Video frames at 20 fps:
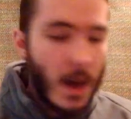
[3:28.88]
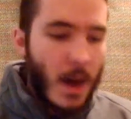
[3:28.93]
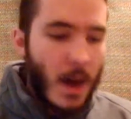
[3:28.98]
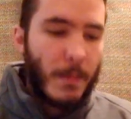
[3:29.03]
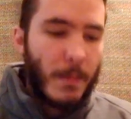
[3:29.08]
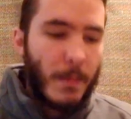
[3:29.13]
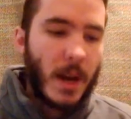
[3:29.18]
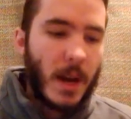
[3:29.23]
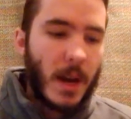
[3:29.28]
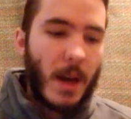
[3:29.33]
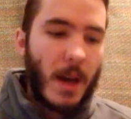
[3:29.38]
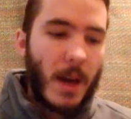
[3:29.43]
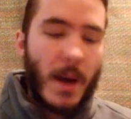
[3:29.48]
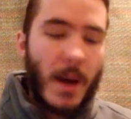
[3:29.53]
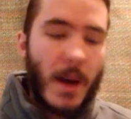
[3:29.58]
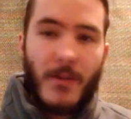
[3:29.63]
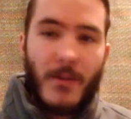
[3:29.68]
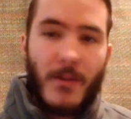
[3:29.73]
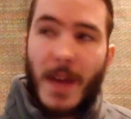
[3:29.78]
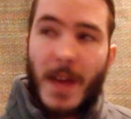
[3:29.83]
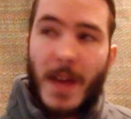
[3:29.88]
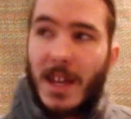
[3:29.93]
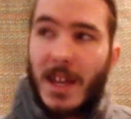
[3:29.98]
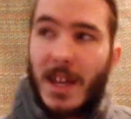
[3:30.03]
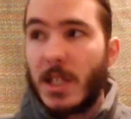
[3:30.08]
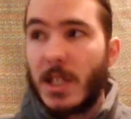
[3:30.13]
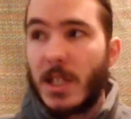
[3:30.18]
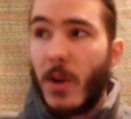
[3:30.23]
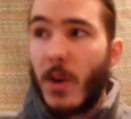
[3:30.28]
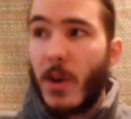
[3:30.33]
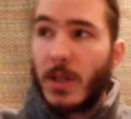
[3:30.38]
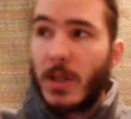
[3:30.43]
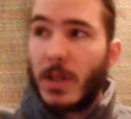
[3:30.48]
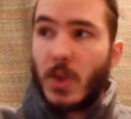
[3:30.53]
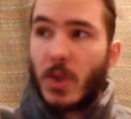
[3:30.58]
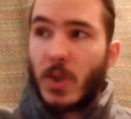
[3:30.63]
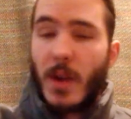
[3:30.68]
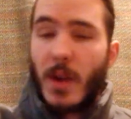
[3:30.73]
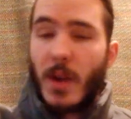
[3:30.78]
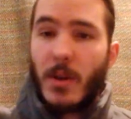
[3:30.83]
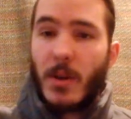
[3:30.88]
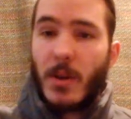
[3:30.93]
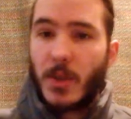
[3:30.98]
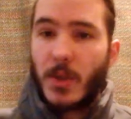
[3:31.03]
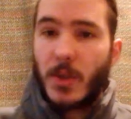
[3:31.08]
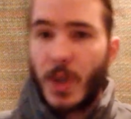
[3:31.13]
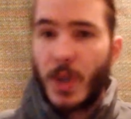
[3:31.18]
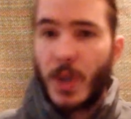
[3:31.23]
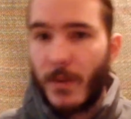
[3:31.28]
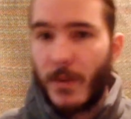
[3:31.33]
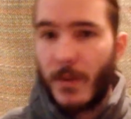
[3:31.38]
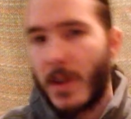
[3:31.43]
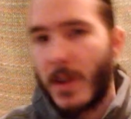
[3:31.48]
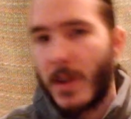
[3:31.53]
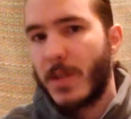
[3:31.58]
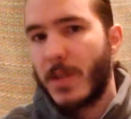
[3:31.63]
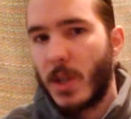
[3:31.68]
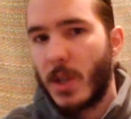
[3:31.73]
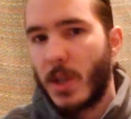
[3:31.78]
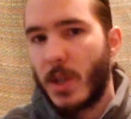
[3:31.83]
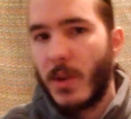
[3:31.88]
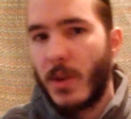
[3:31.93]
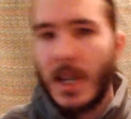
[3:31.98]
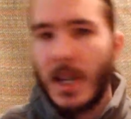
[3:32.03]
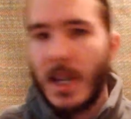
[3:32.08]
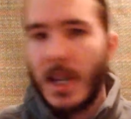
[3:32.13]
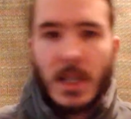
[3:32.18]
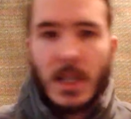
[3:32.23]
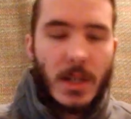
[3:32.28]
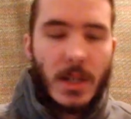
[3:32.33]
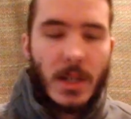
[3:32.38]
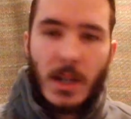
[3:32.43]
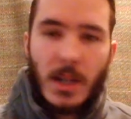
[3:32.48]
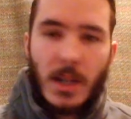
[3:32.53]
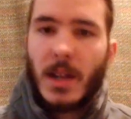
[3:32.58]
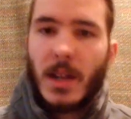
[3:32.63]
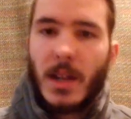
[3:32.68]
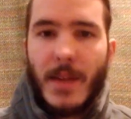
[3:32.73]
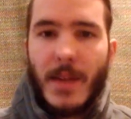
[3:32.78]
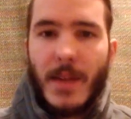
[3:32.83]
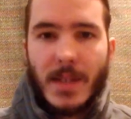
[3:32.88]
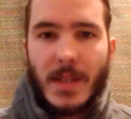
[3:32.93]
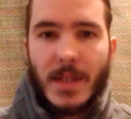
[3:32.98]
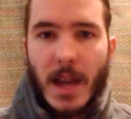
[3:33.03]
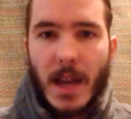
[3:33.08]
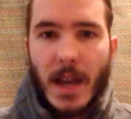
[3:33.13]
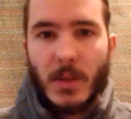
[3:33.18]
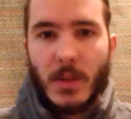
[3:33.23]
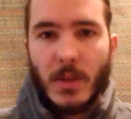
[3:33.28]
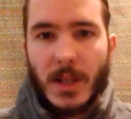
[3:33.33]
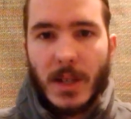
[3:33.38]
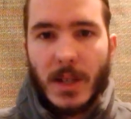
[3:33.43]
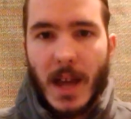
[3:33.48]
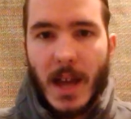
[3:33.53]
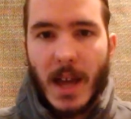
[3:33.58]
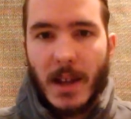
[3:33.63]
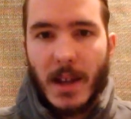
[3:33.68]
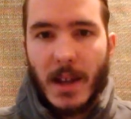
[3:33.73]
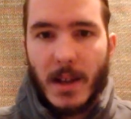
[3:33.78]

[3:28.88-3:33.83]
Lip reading: But apart from that, it's going straight on the shelf. There is no need to even take a look at that.